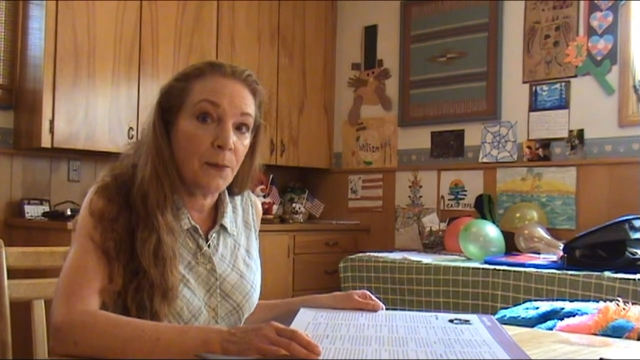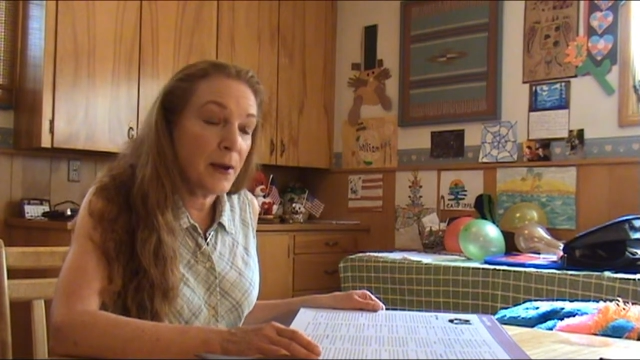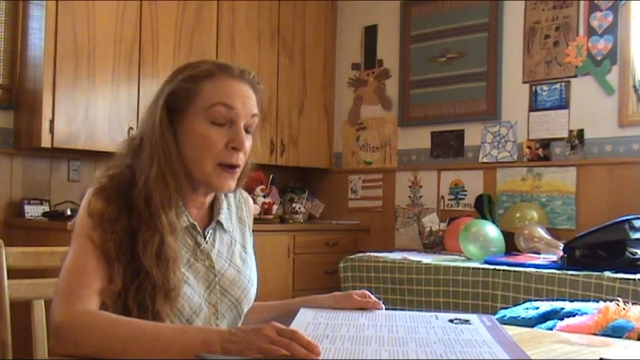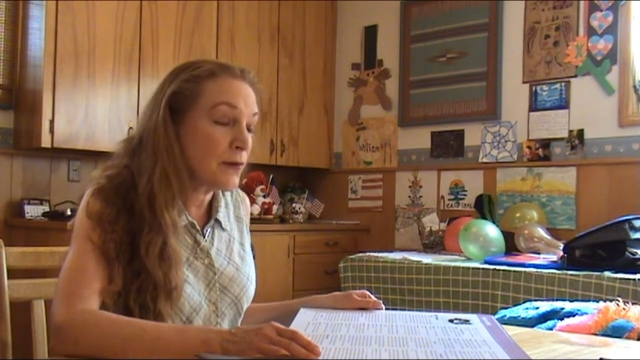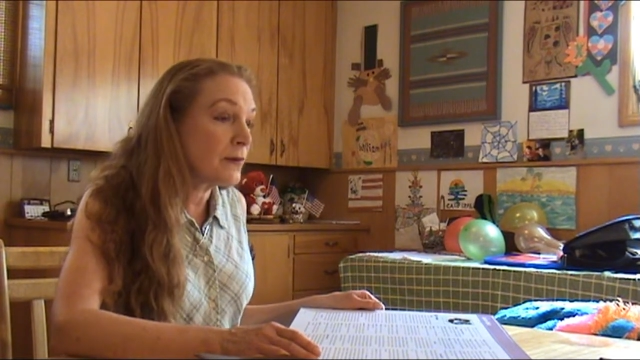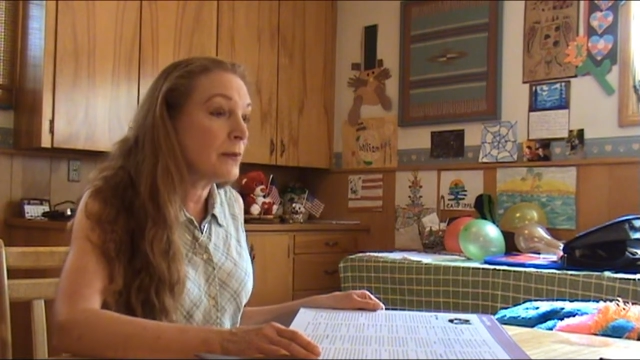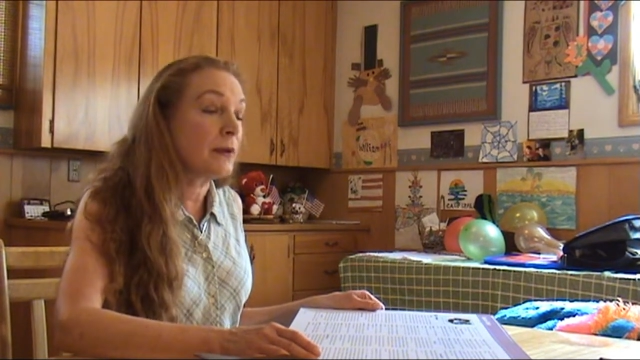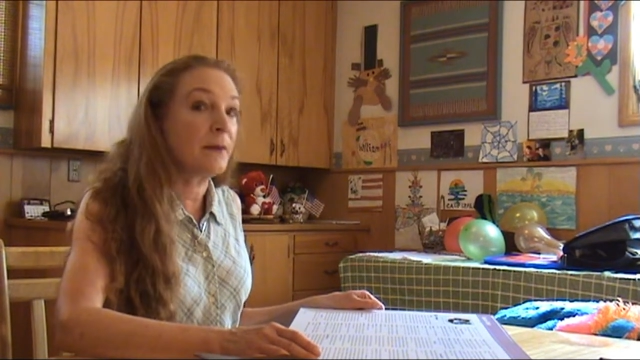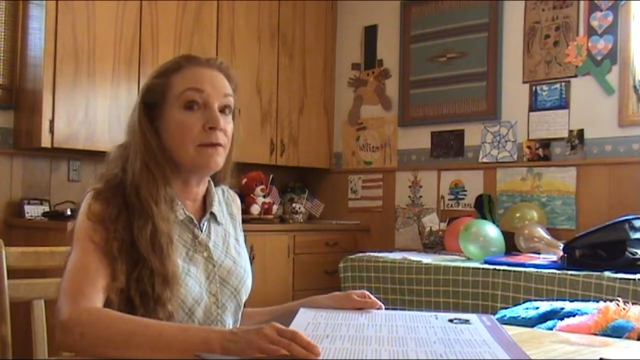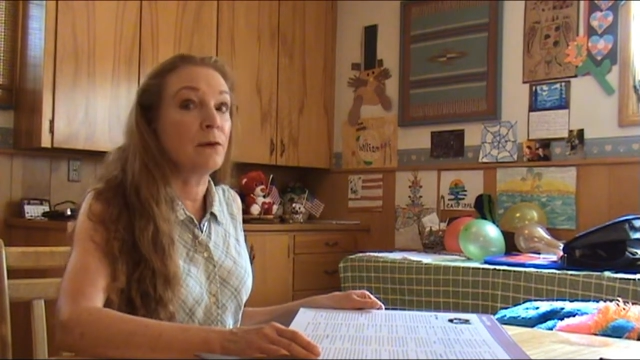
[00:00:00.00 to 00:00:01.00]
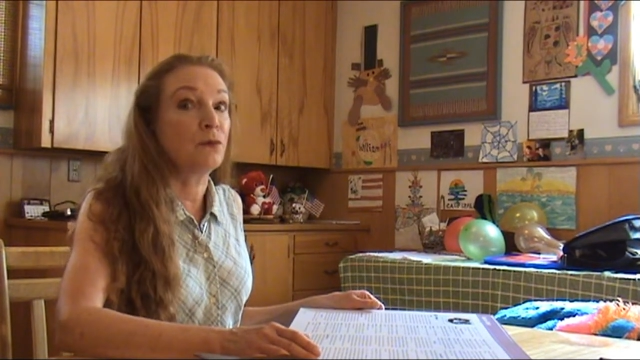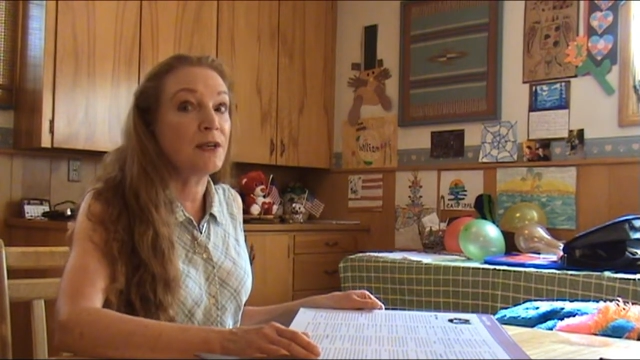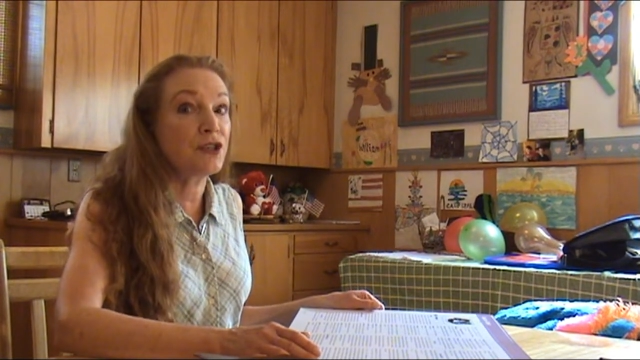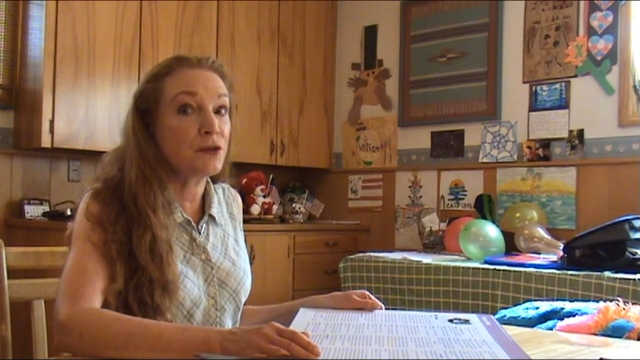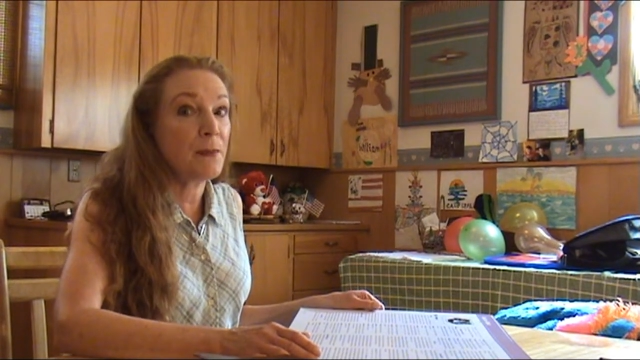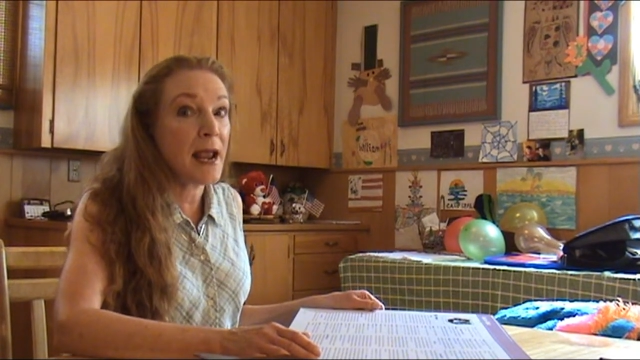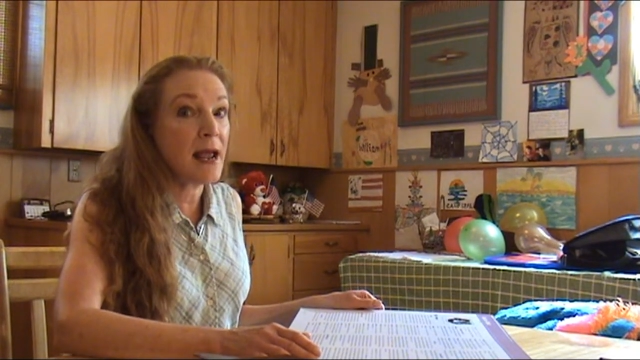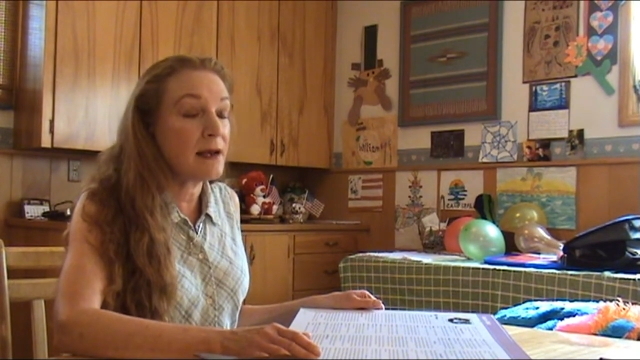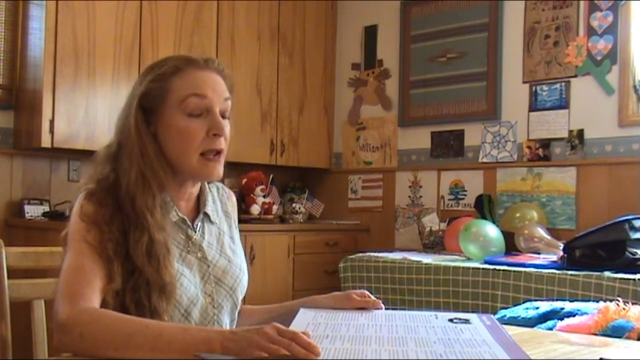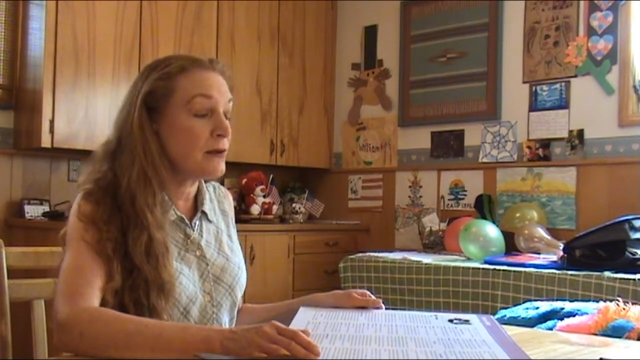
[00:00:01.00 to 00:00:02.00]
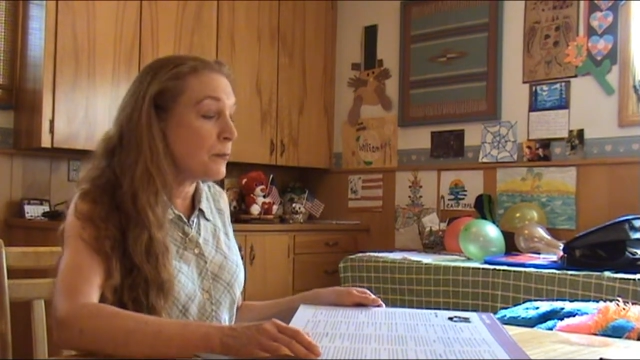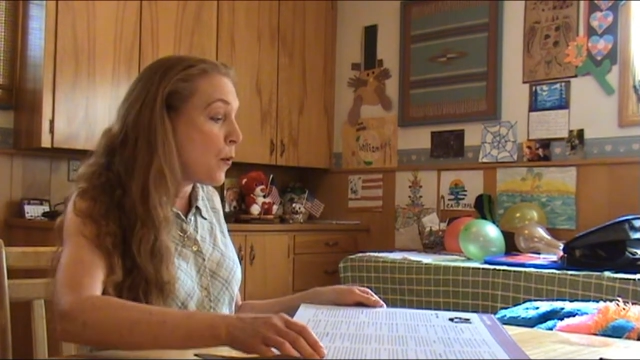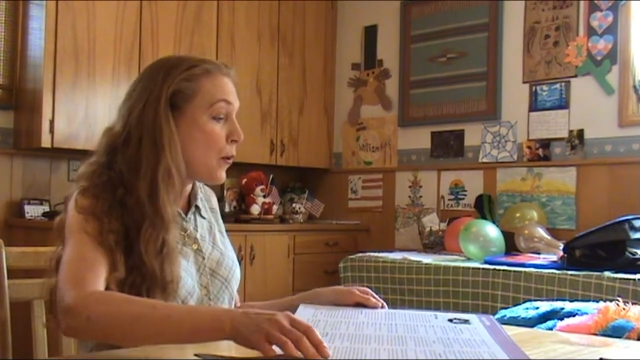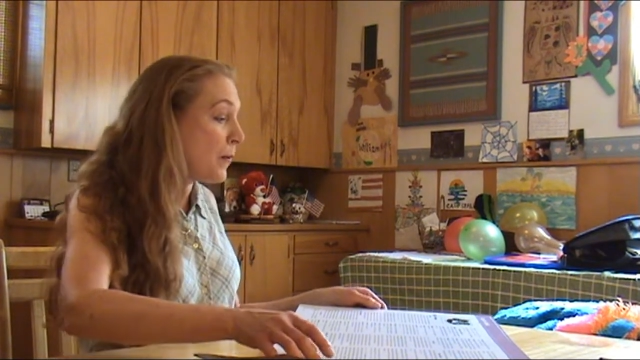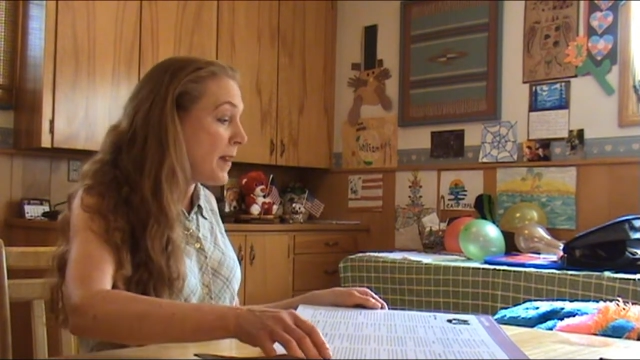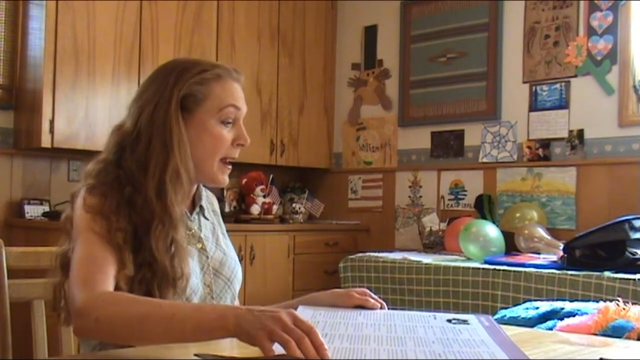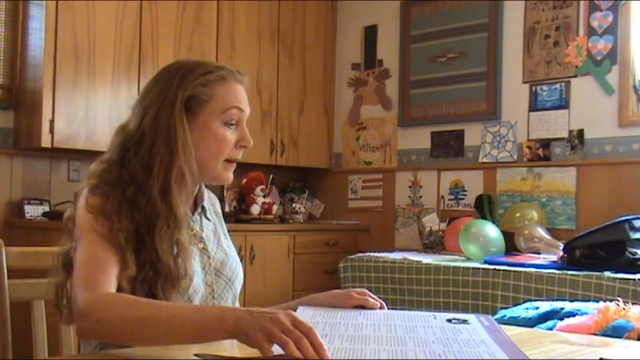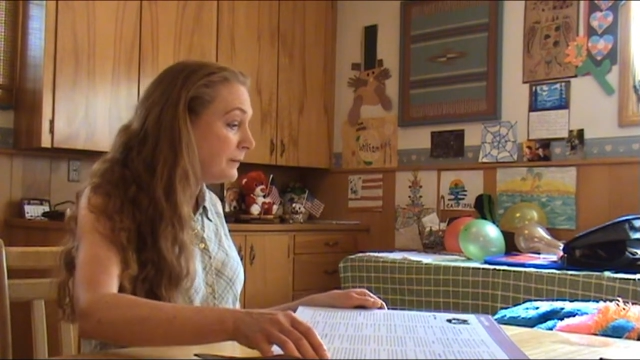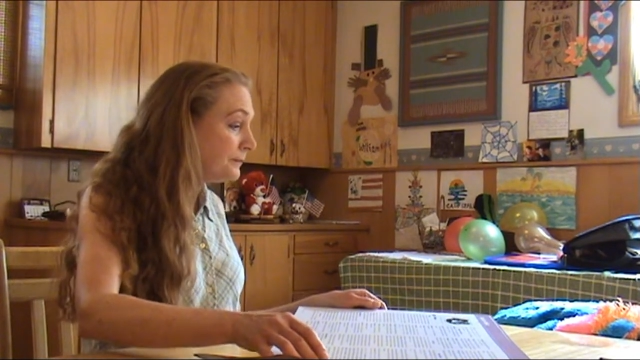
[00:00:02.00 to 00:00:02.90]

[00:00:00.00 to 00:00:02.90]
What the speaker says: parable about a rich man and a poor man.